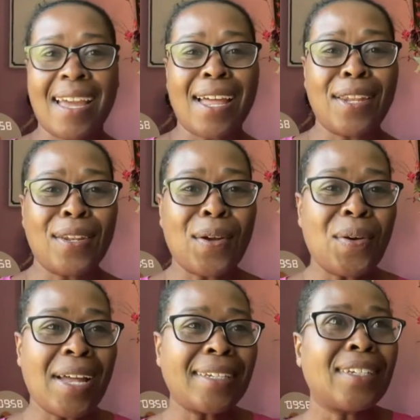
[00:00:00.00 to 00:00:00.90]
Hello,
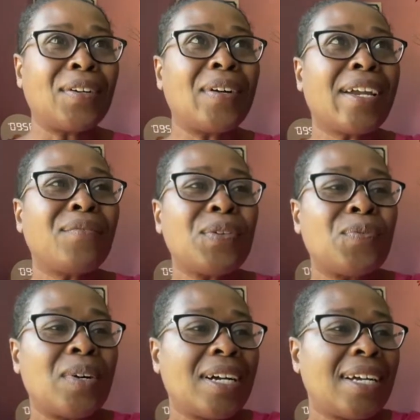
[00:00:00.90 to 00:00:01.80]
hello,
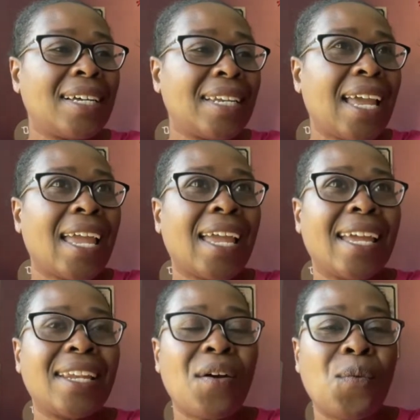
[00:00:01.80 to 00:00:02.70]
everyone,
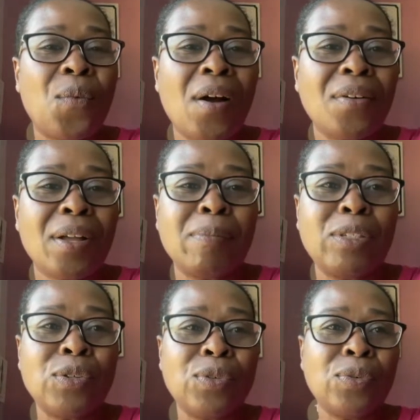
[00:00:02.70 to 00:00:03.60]
and welcome
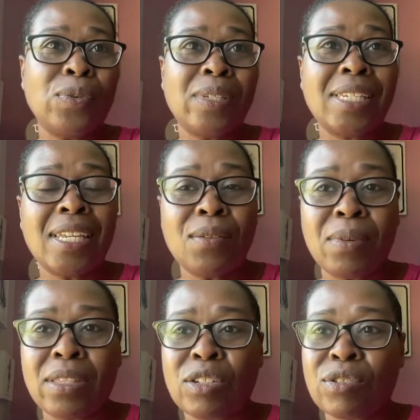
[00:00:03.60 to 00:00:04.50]
to Tea
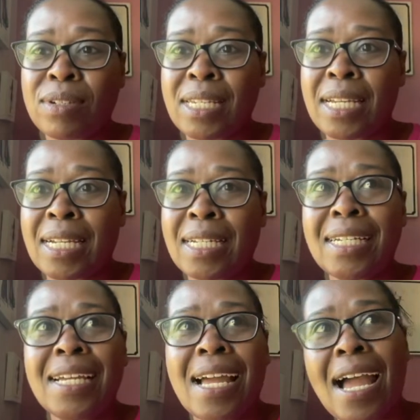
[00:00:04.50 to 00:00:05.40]
with Trina.
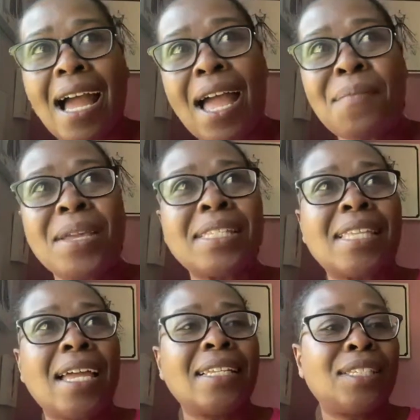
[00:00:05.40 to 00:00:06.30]
I'm
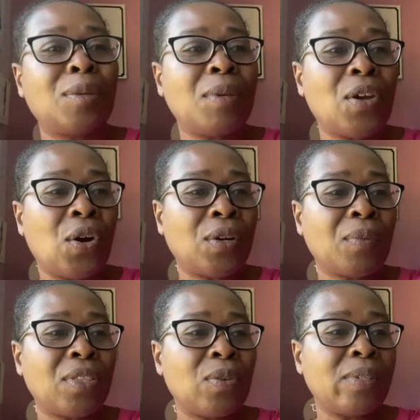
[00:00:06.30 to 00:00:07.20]
excited to be on
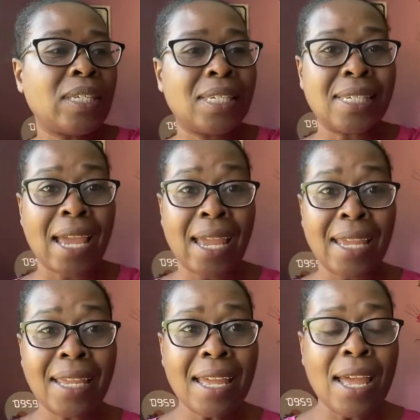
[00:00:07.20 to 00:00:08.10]
with you
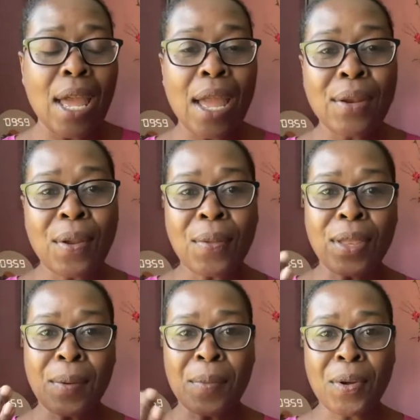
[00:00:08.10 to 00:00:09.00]
today and know
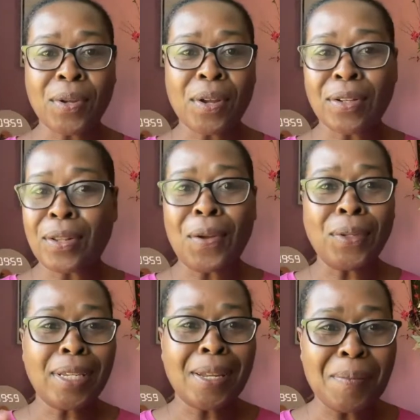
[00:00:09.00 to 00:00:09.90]
that
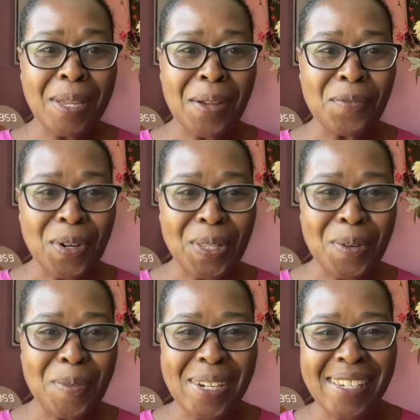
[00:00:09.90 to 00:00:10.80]
only going to be on for a
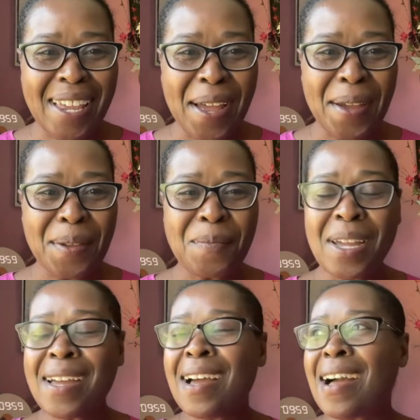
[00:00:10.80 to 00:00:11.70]
little bit of time.
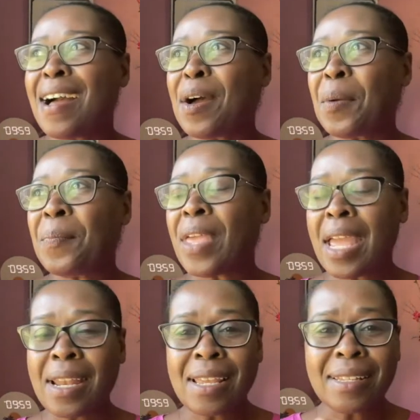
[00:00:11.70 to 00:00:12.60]

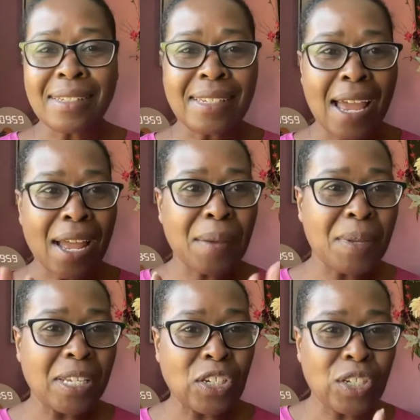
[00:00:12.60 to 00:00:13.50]
And time
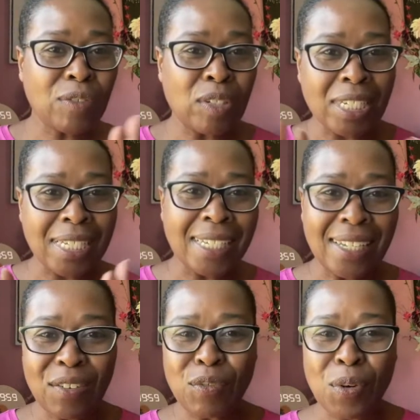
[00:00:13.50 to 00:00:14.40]
is shifting
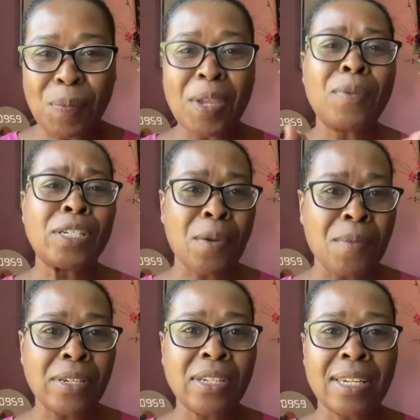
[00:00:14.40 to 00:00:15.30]
for me, which I
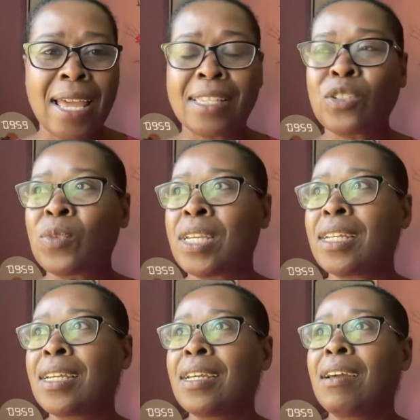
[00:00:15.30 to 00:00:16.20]
mentioned last
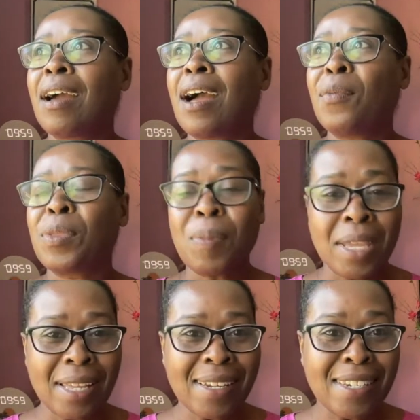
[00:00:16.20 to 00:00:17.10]
week with
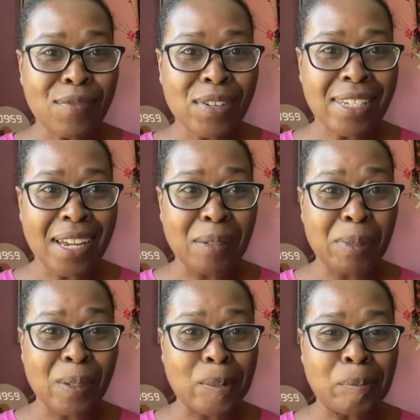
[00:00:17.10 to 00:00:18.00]
being in a different time
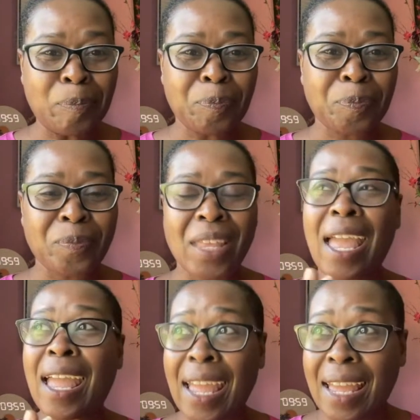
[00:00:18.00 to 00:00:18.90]
zone.
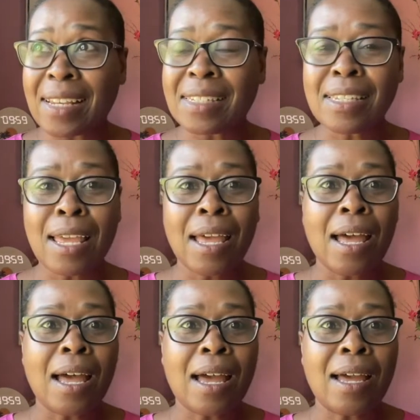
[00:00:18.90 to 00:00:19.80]
And
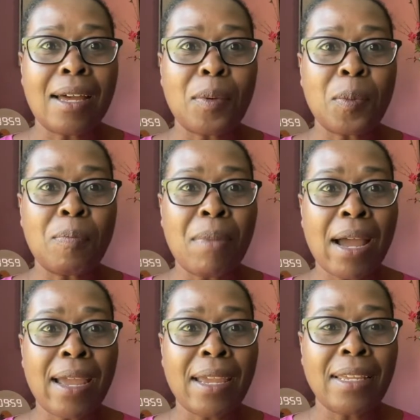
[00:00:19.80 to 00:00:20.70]

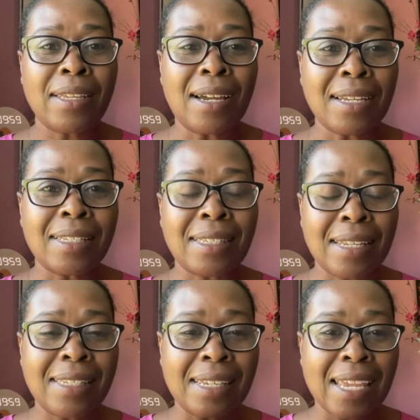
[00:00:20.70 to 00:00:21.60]
my youngest
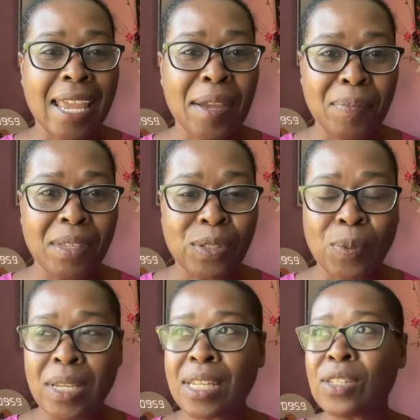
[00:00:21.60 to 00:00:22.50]
is in camp this
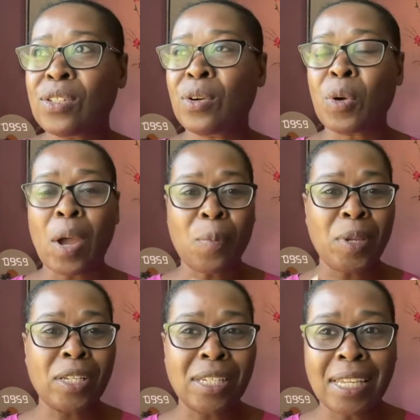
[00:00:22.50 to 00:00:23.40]
week. And so
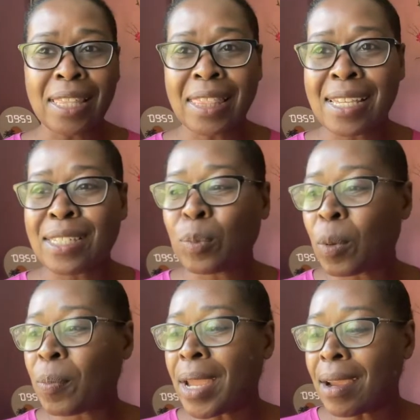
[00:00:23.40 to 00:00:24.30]
helping to get things
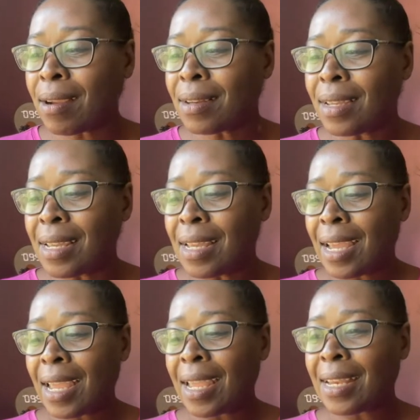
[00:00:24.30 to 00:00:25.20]
prepared
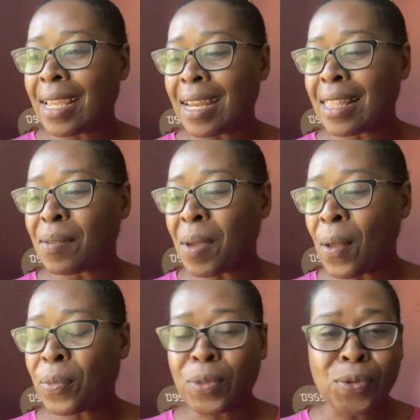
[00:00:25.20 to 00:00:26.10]
and getting them
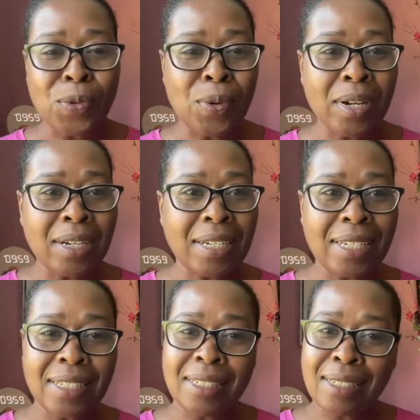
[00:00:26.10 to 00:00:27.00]
out the door
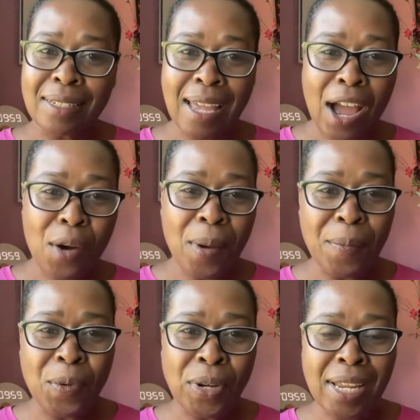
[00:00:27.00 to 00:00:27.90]
is how my
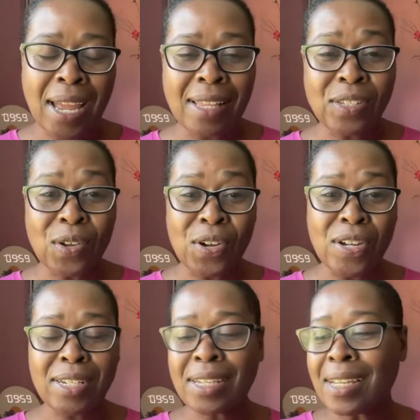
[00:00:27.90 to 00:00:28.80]
morning has
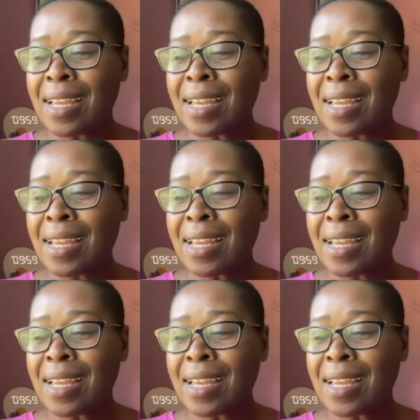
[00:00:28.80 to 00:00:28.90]
gone.